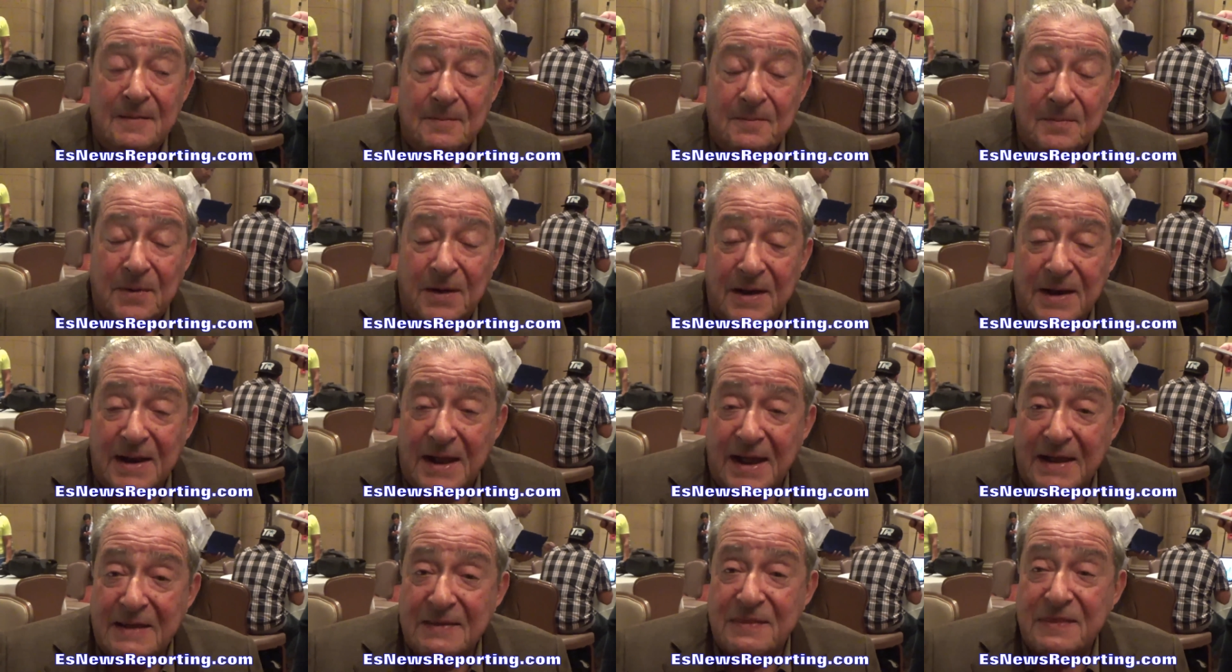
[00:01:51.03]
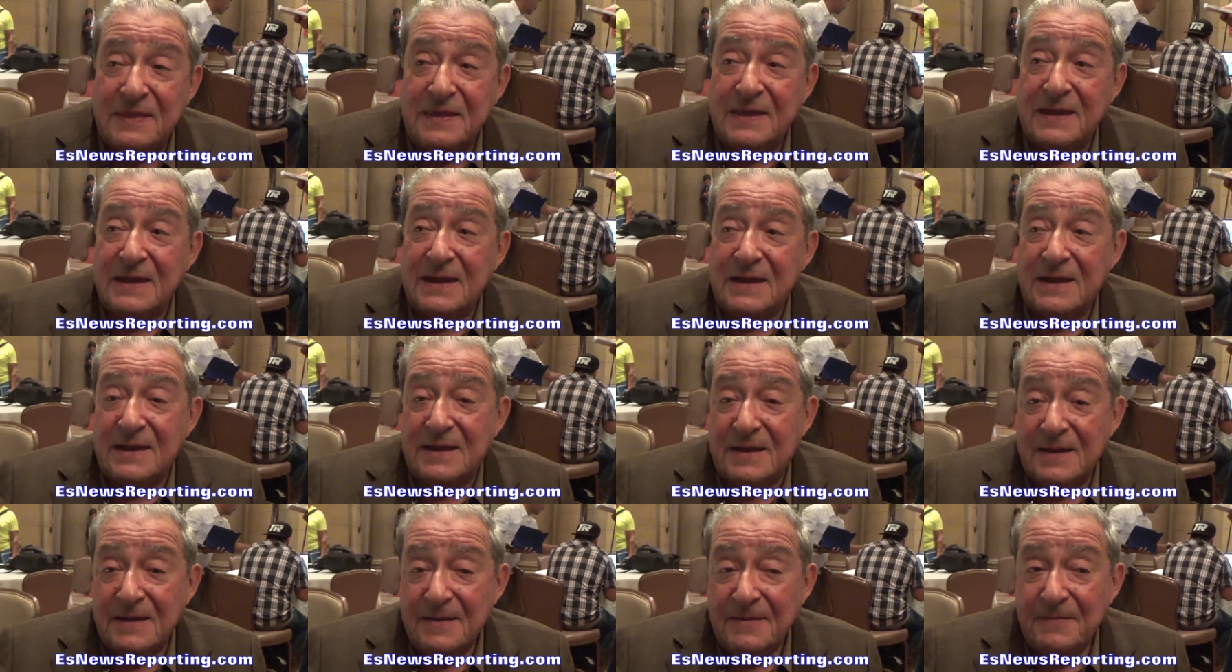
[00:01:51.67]
but I think
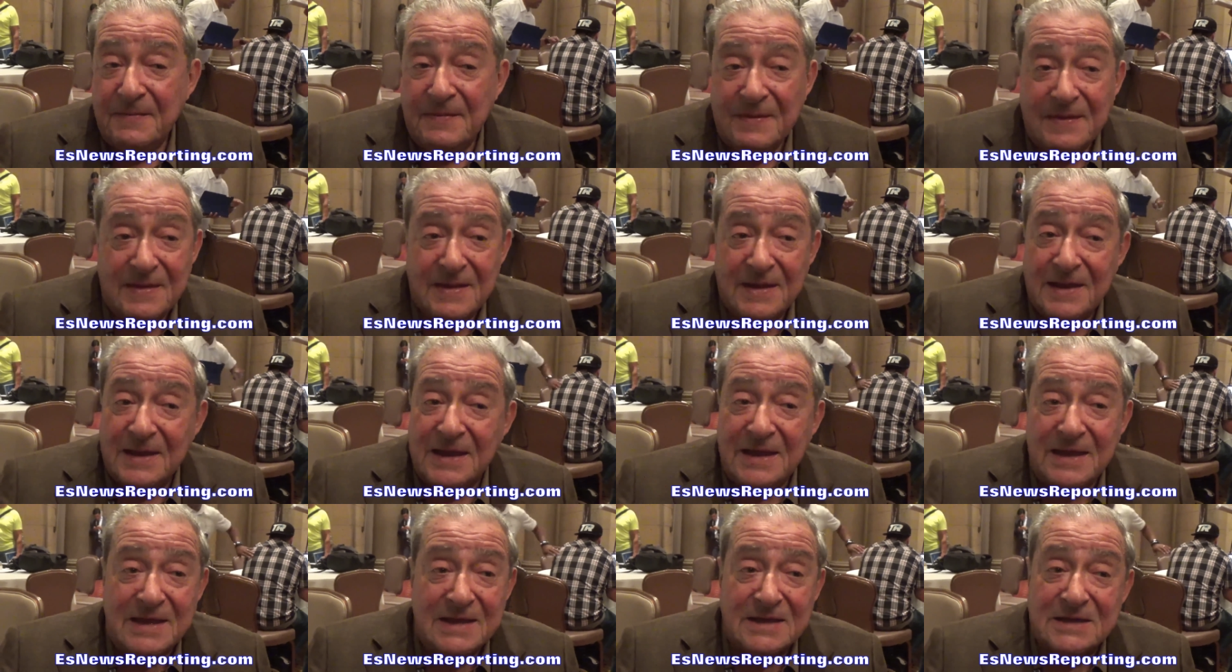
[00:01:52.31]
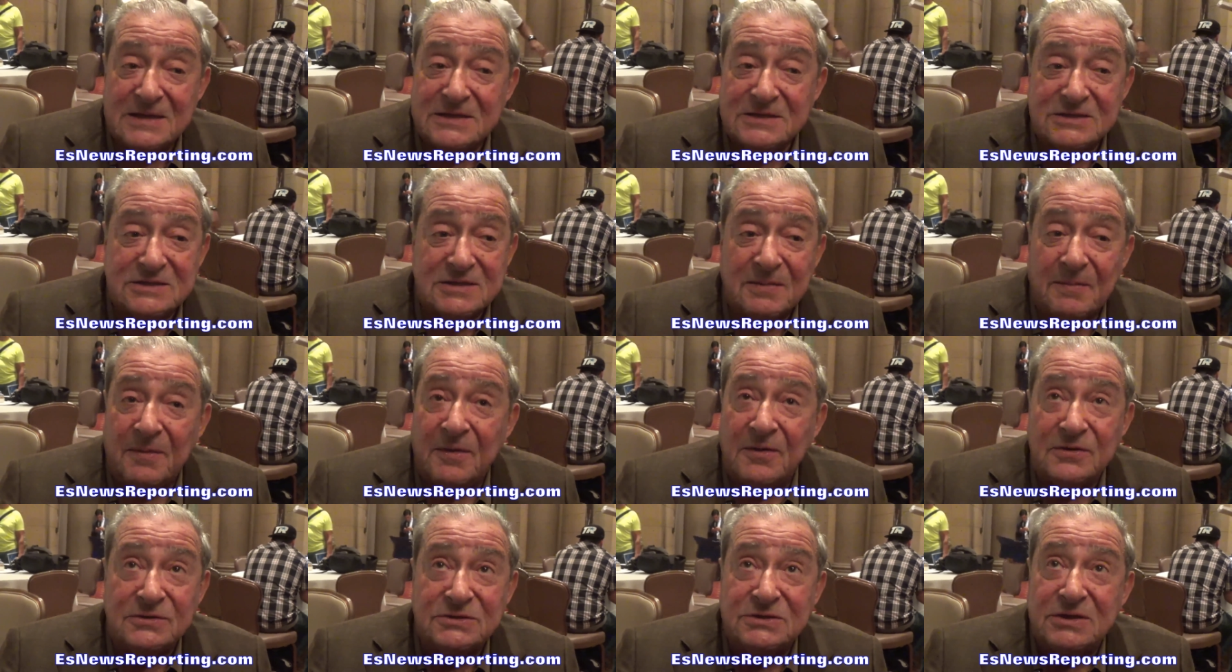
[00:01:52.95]
he is the
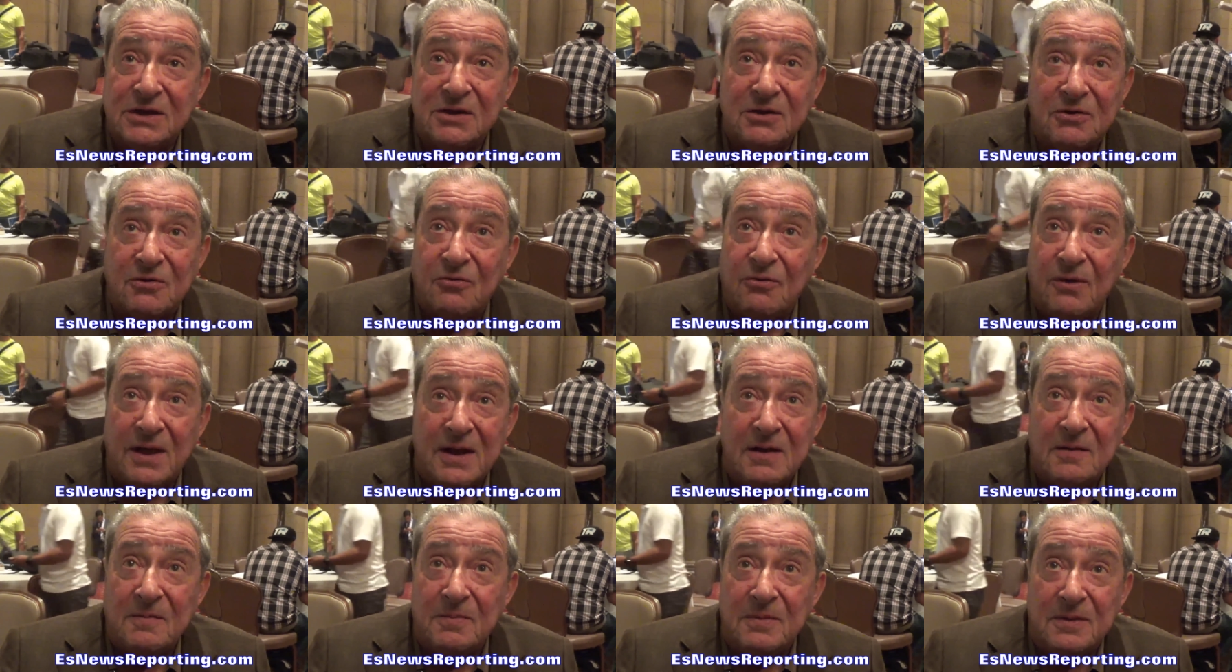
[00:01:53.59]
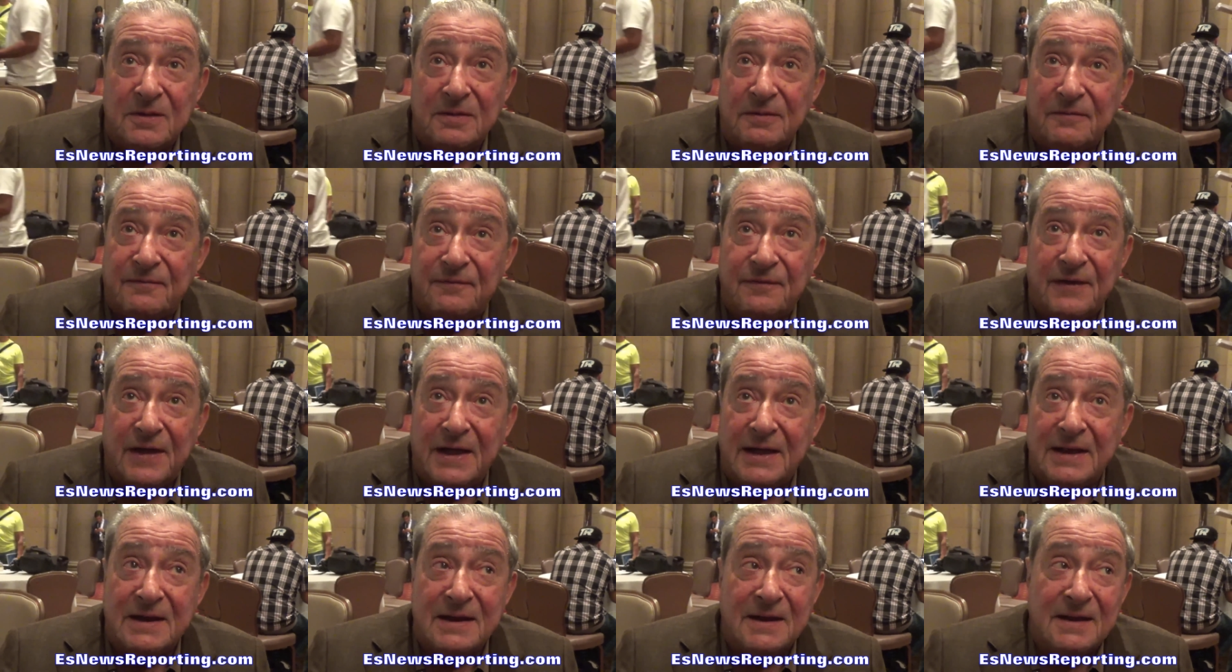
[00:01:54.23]
most incredible
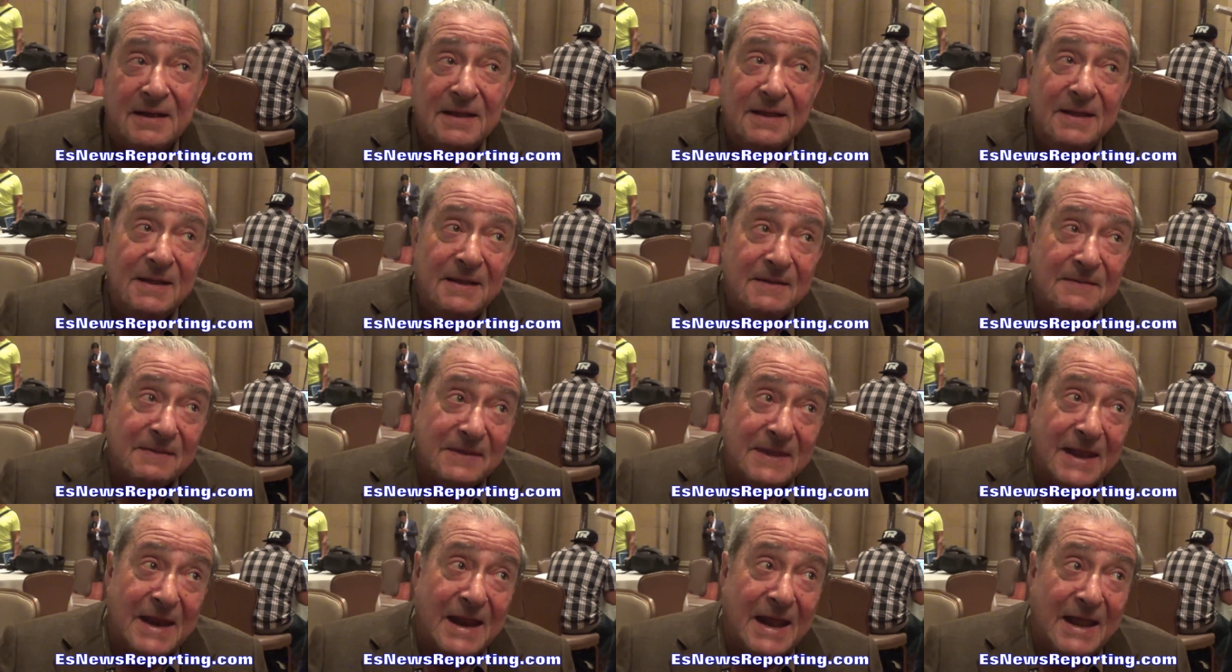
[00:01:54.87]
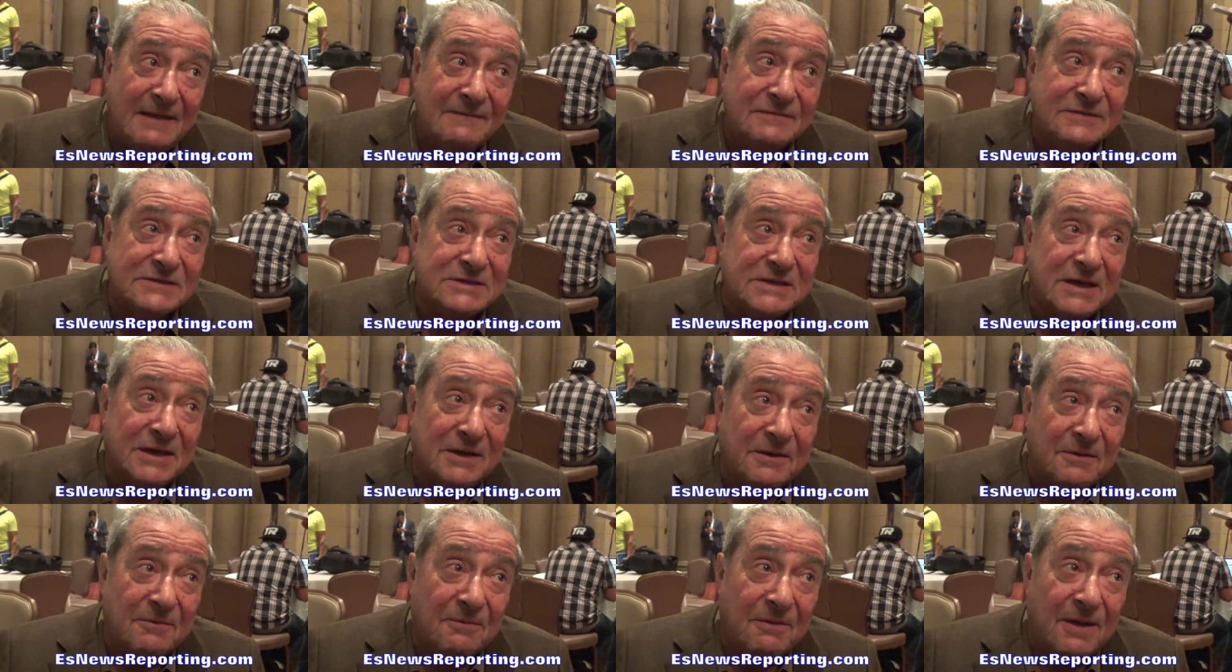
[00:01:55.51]
fighter that I've
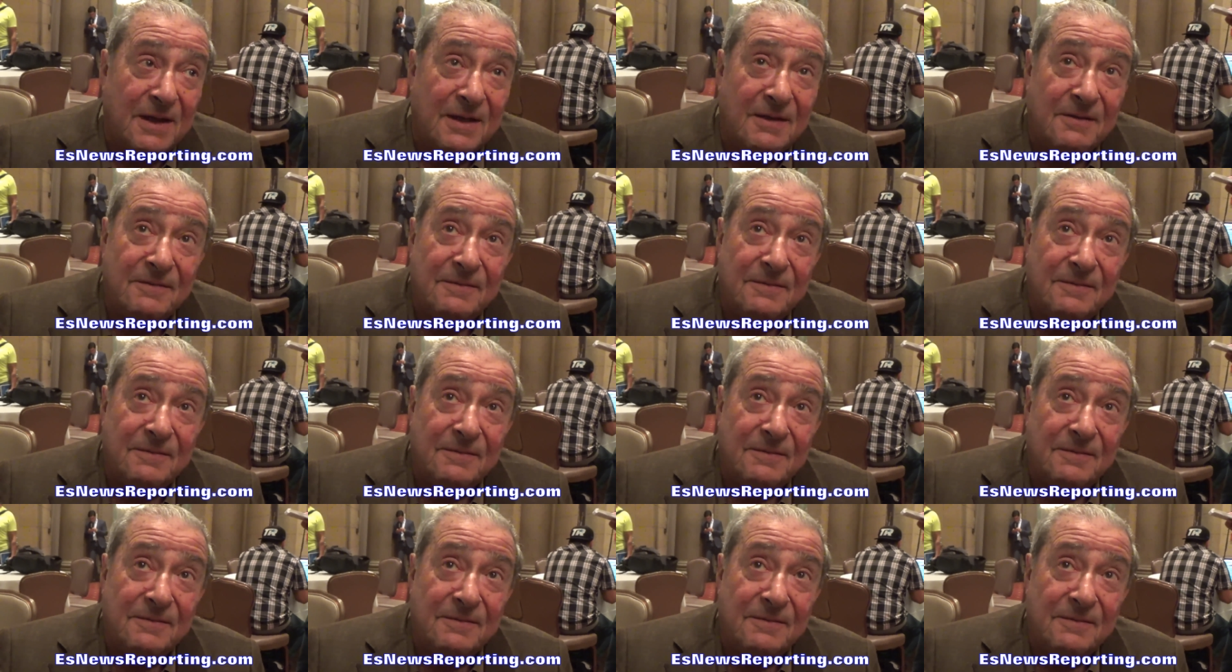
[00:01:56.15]
seen around.